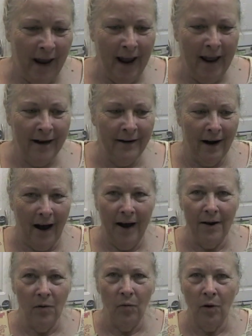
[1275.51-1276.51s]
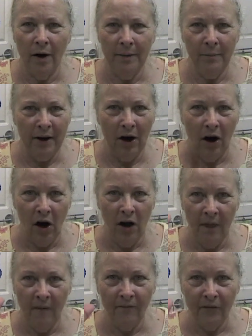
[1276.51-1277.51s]
And I don't want to be
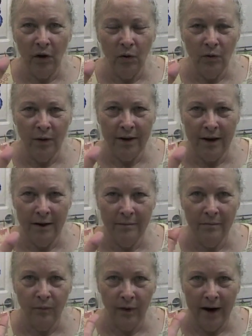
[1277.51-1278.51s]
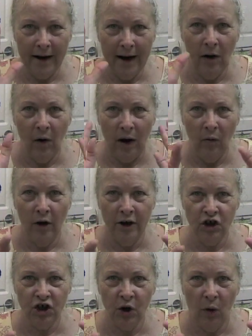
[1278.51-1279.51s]
on the phone with him right now. I want
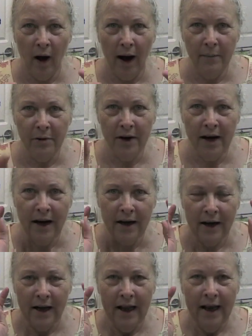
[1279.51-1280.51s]
to just go hibernate.